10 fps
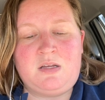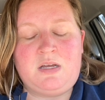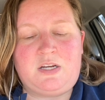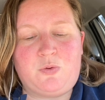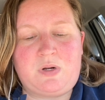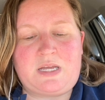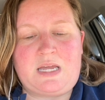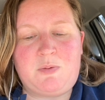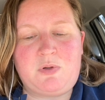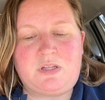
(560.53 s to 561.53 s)
and you want to
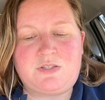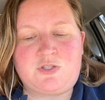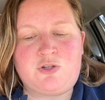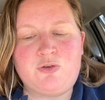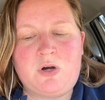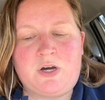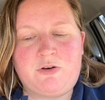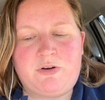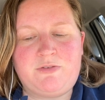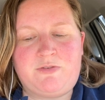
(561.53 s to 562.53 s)
camp at least
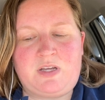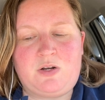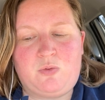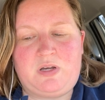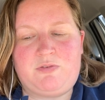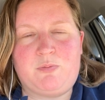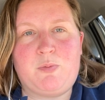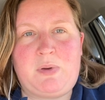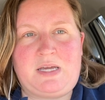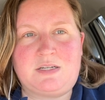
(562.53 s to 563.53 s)
200 feet away from the
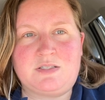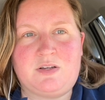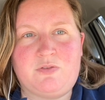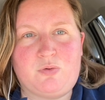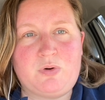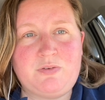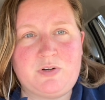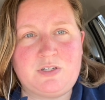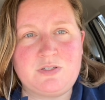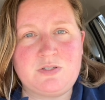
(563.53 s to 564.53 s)
banks of the
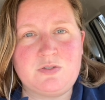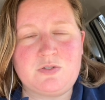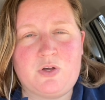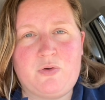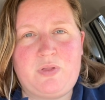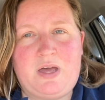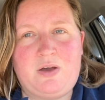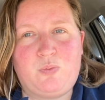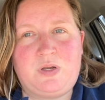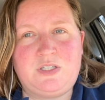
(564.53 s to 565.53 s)
rivers so
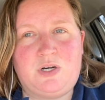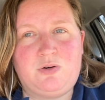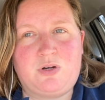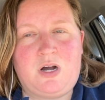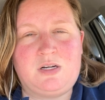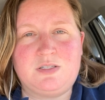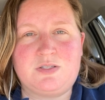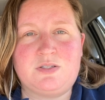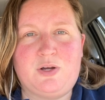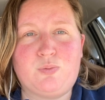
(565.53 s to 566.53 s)
that we don't
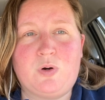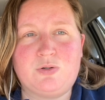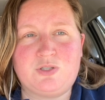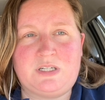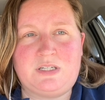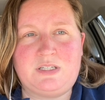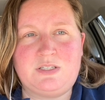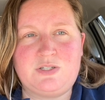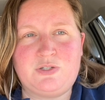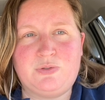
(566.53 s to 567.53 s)
cause erosion
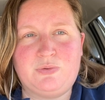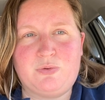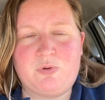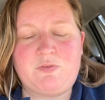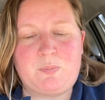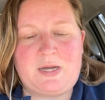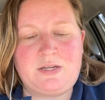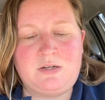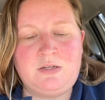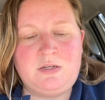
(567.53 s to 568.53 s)
into the
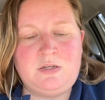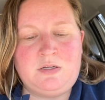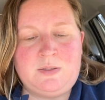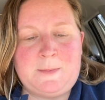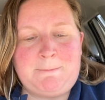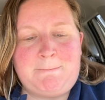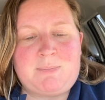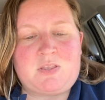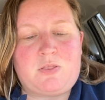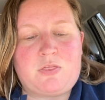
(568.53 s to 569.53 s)
riverbed.
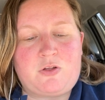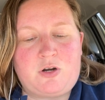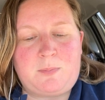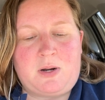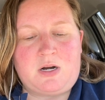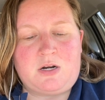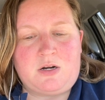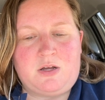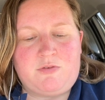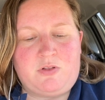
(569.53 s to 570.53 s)
The third part
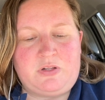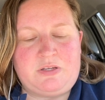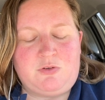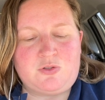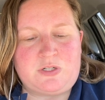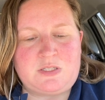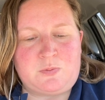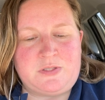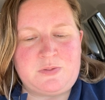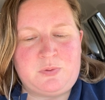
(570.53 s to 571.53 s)
of the leave no trace
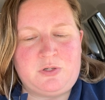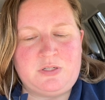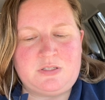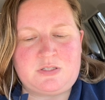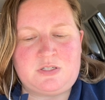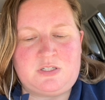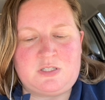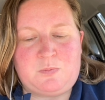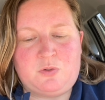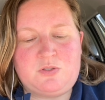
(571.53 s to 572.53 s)
principle is to
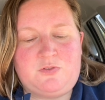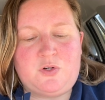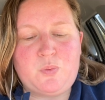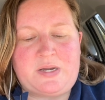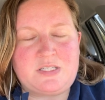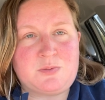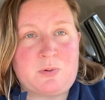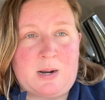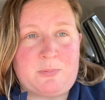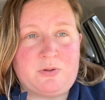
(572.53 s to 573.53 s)
dispose of your waste
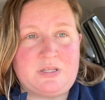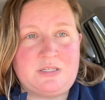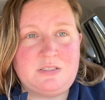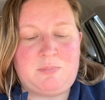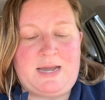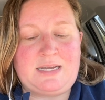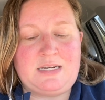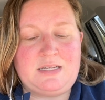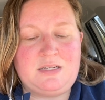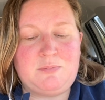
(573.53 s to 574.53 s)
properly. Pack it
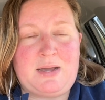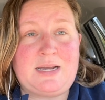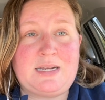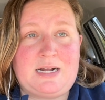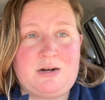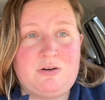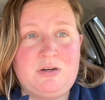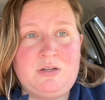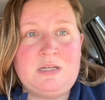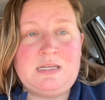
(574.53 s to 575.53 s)
in, pack it out.
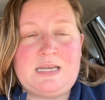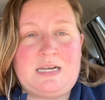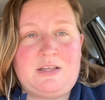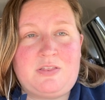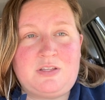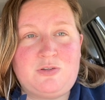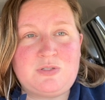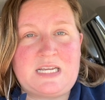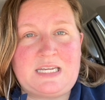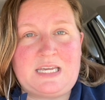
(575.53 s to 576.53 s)
Anything you
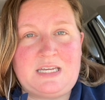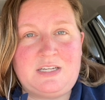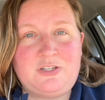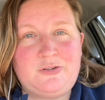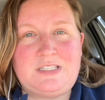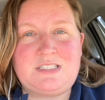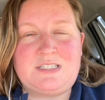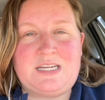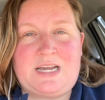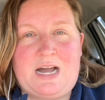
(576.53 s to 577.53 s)
take in, you need to
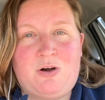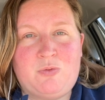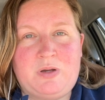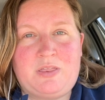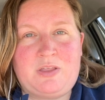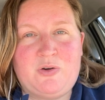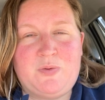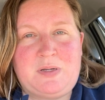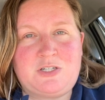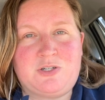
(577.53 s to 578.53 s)
take out with you and
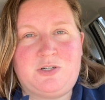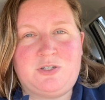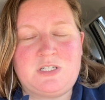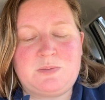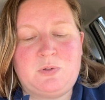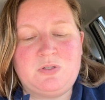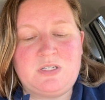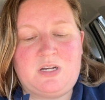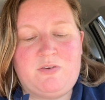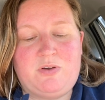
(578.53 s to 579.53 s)
make sure you're
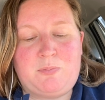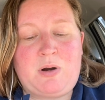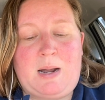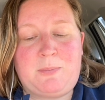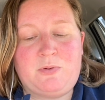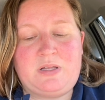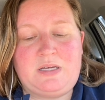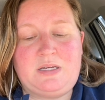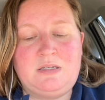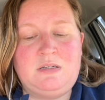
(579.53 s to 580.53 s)
disposing of it
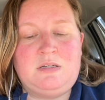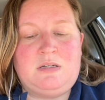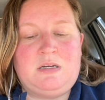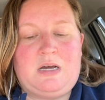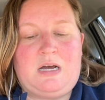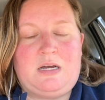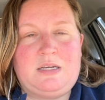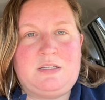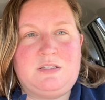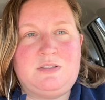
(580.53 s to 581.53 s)
properly uh,
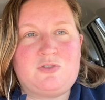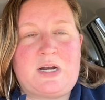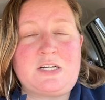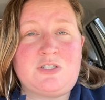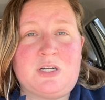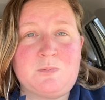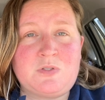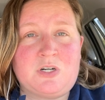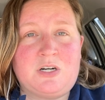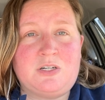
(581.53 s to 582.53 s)
in trash
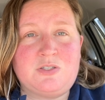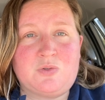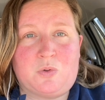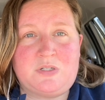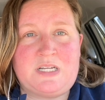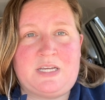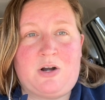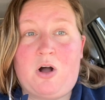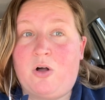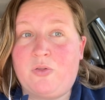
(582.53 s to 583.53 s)
dumpsters or take it
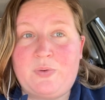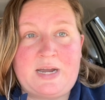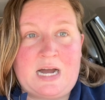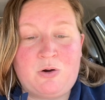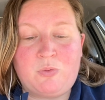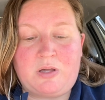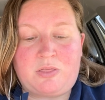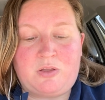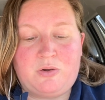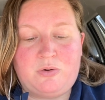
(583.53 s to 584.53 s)
all the way out with
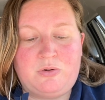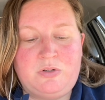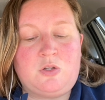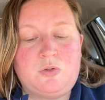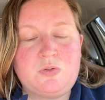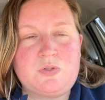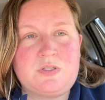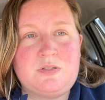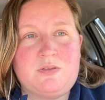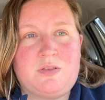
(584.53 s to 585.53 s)
you.
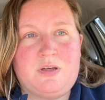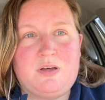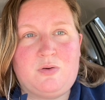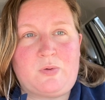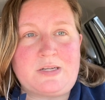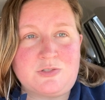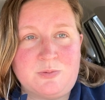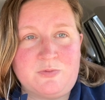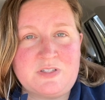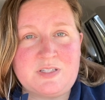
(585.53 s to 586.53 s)
Use the
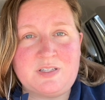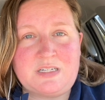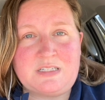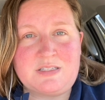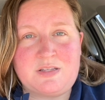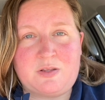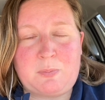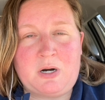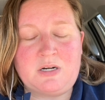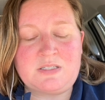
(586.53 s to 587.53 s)
restroom facilities that the
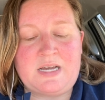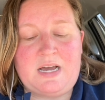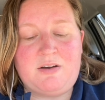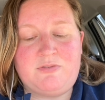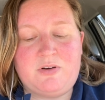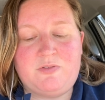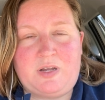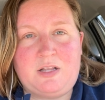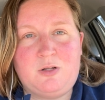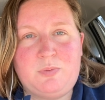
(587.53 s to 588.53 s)
parks have
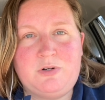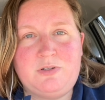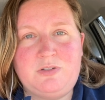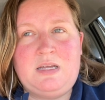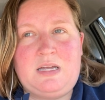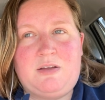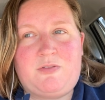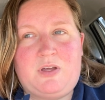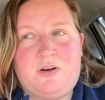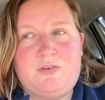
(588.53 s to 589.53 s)
available if
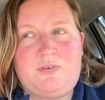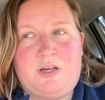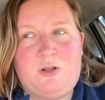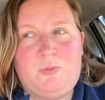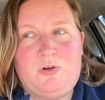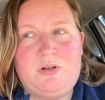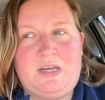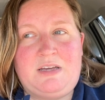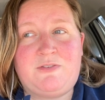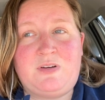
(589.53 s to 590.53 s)
they are available.
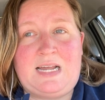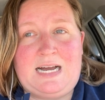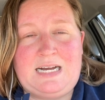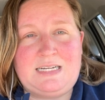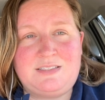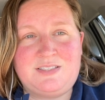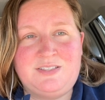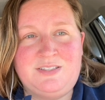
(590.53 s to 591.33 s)
If not,